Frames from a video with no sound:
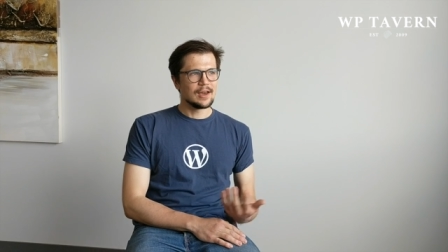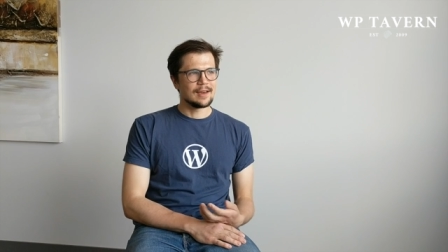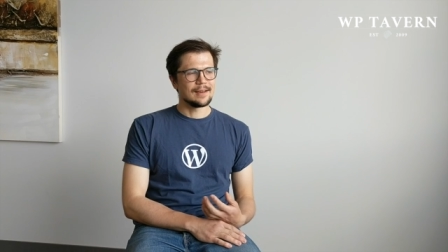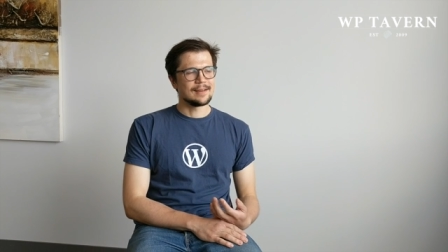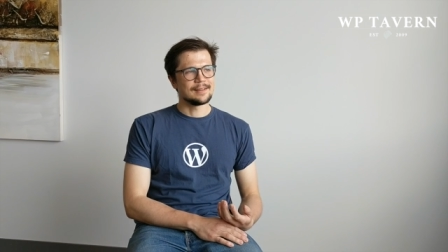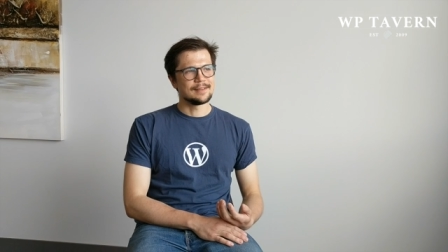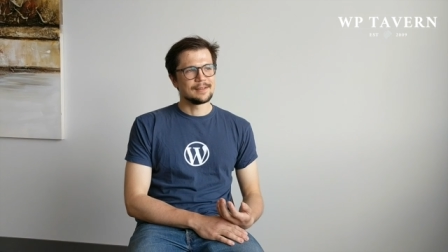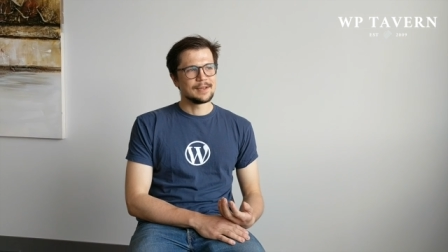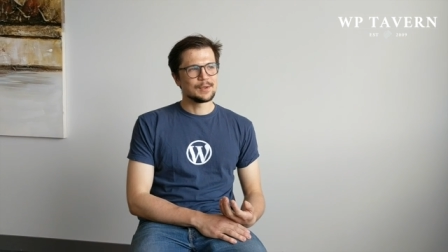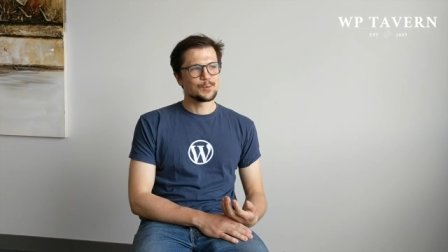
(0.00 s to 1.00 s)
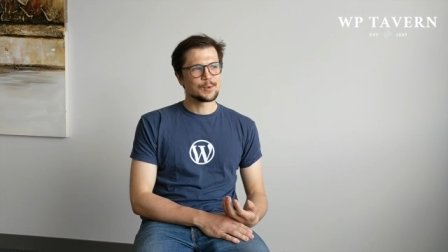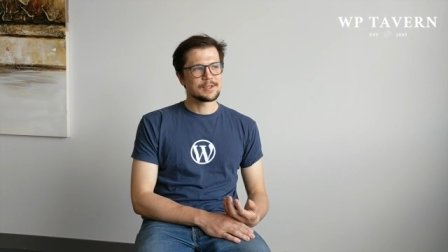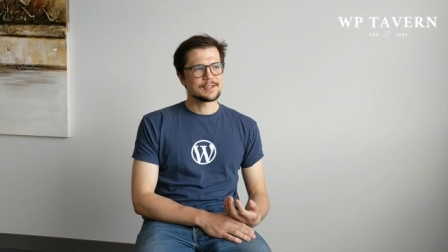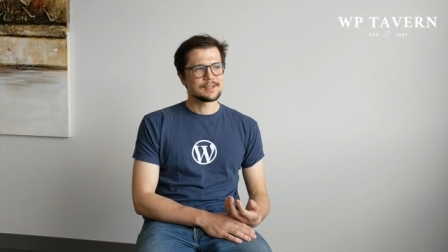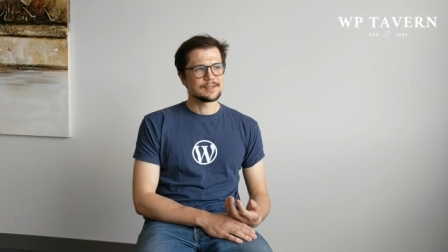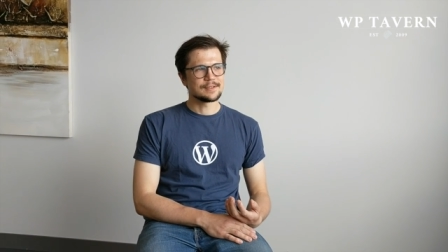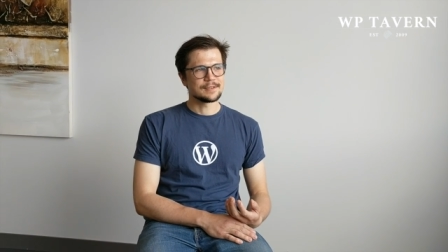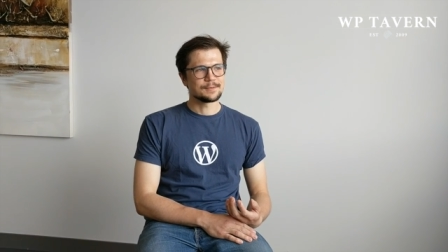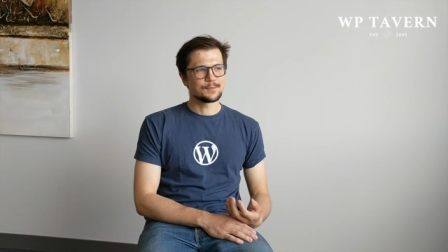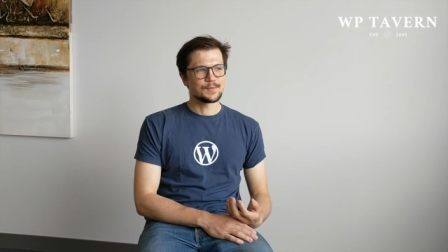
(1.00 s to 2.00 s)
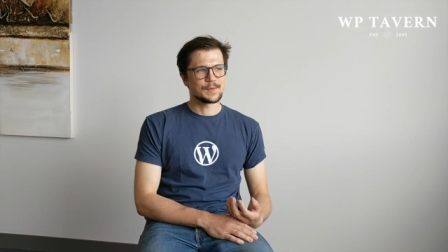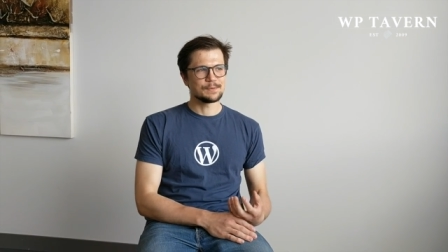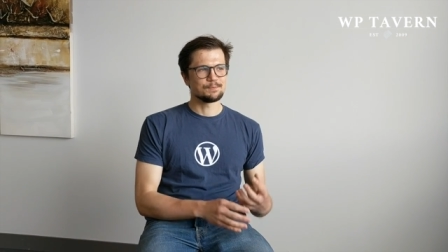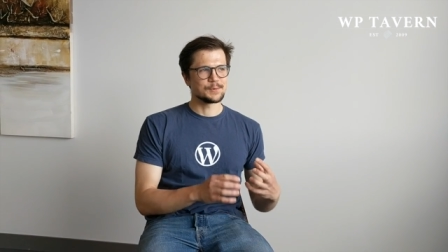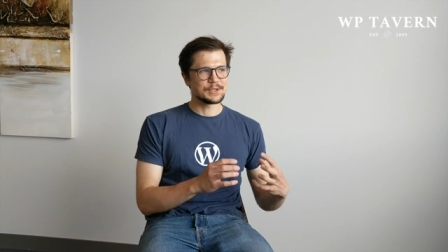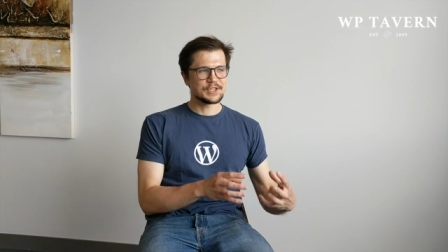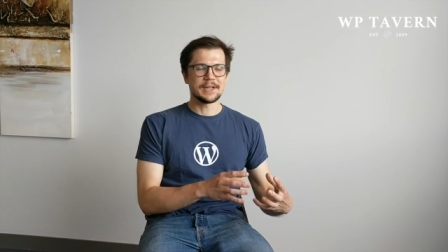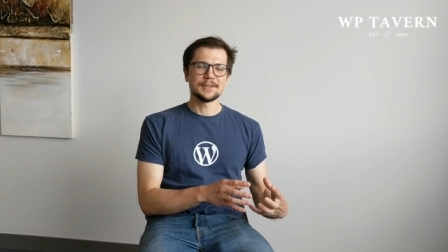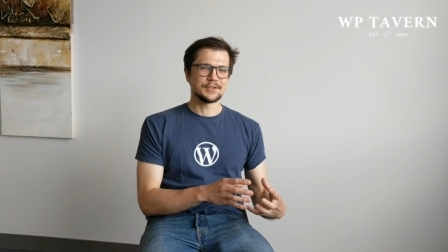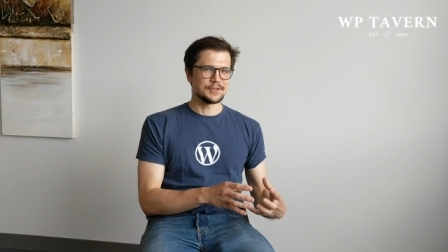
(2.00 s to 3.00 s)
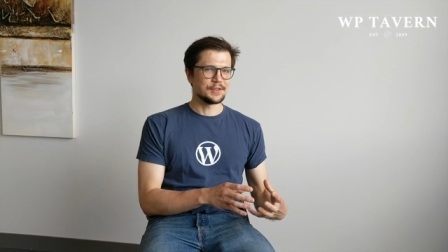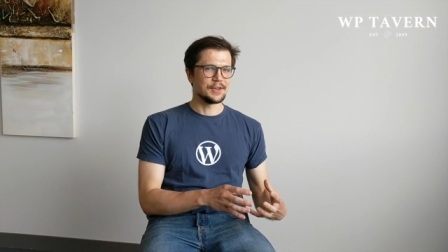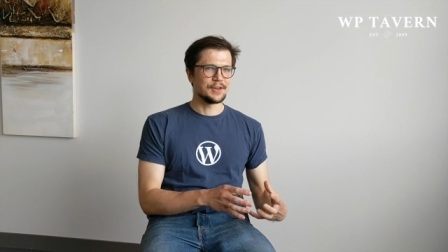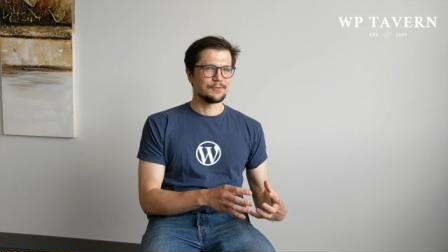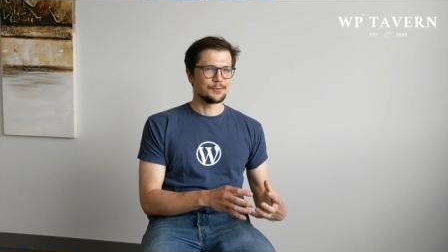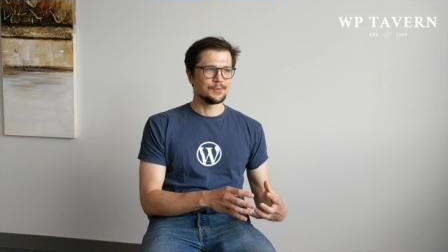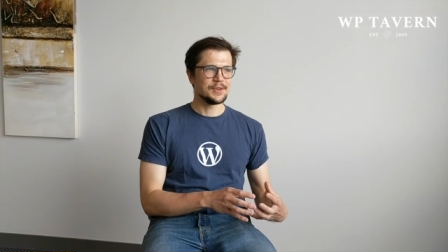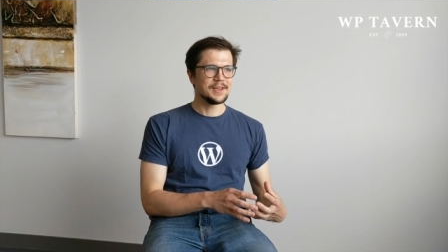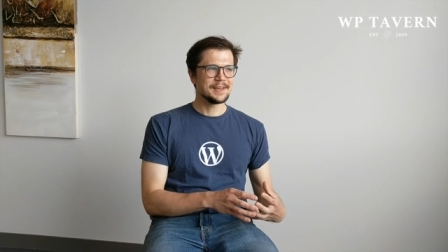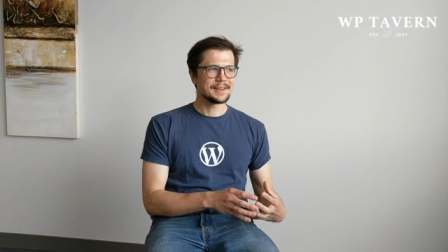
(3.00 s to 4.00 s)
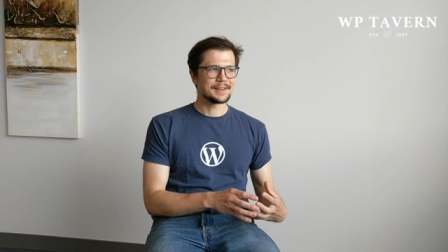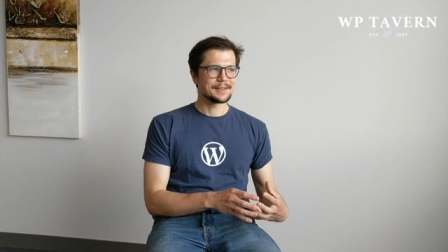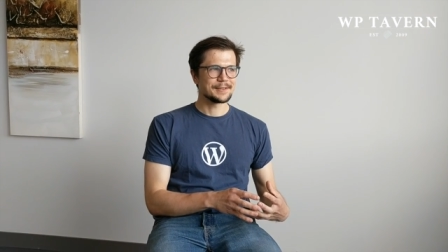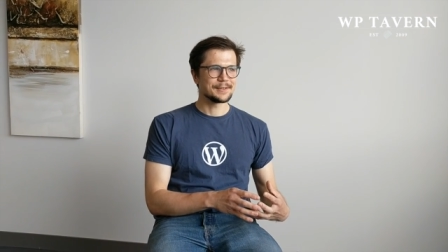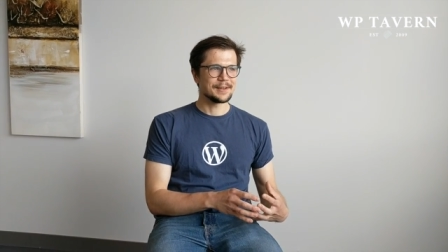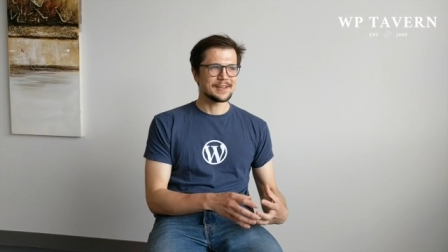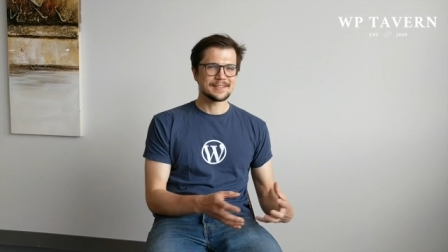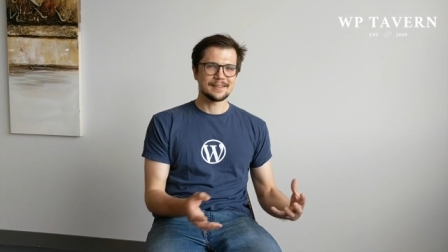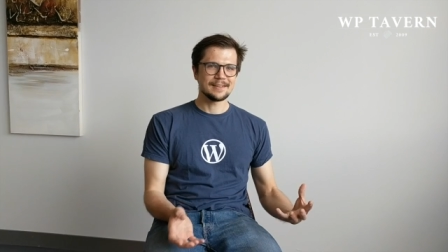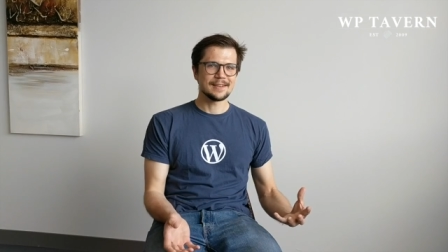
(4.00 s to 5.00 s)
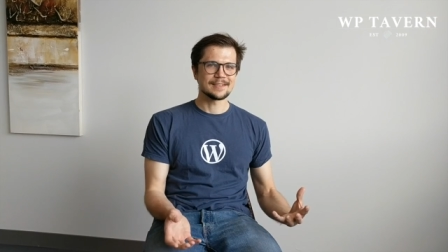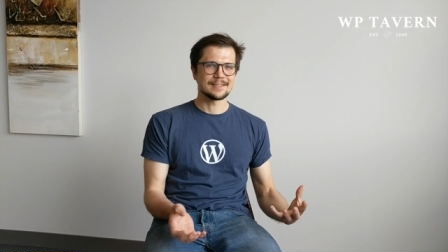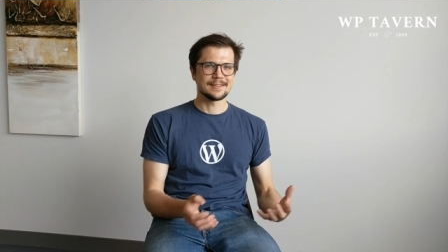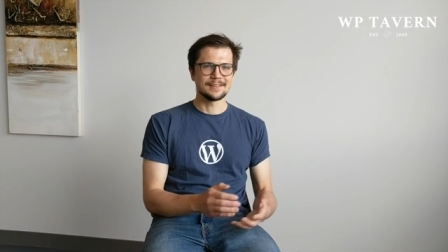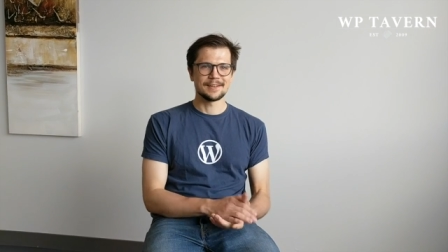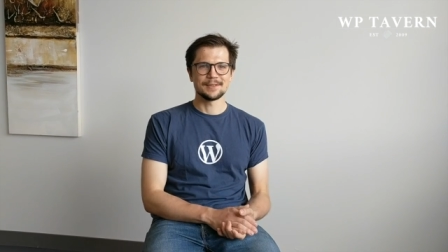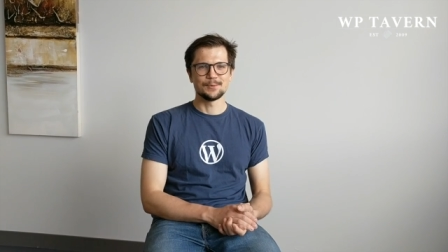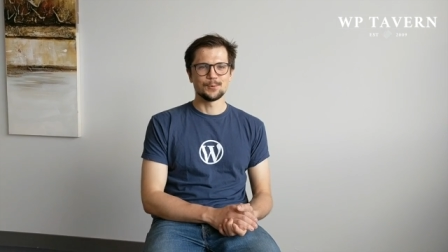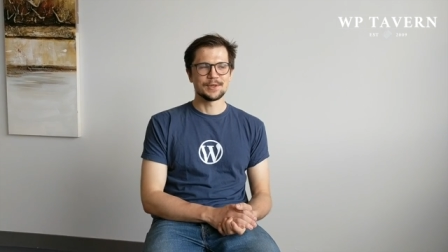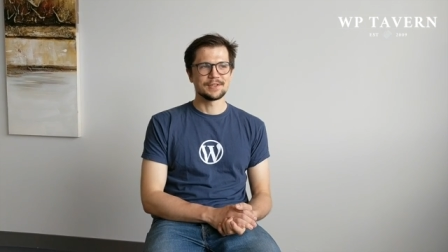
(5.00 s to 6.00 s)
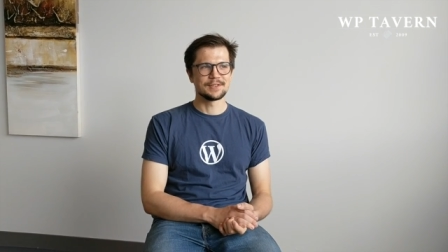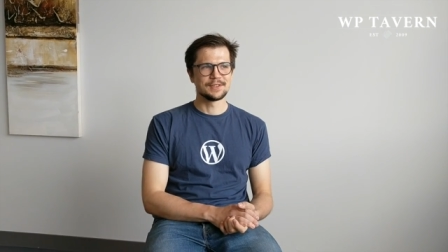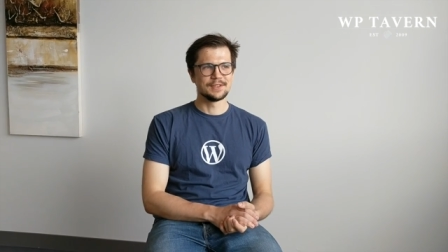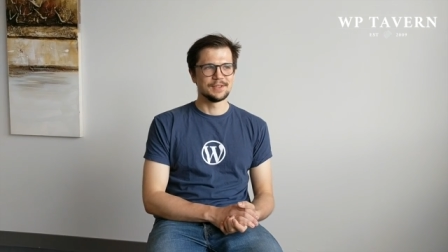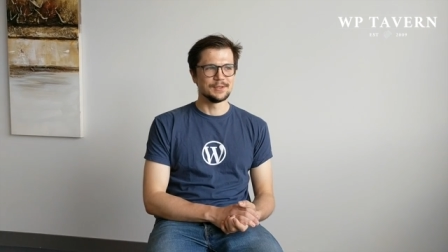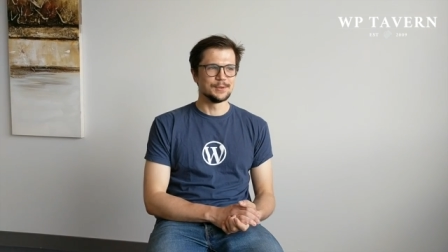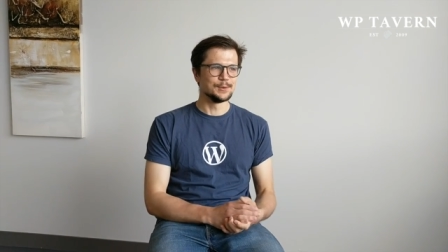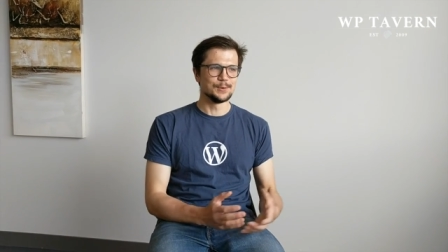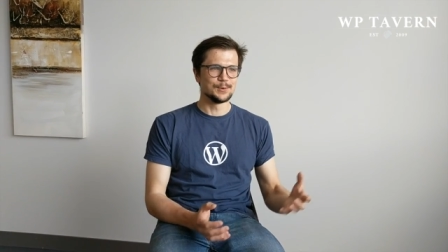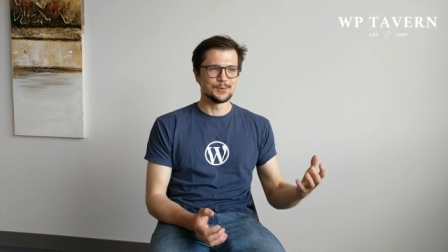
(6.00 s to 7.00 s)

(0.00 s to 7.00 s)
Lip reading: and it was a challenging thing for me, and I said yes, and then went and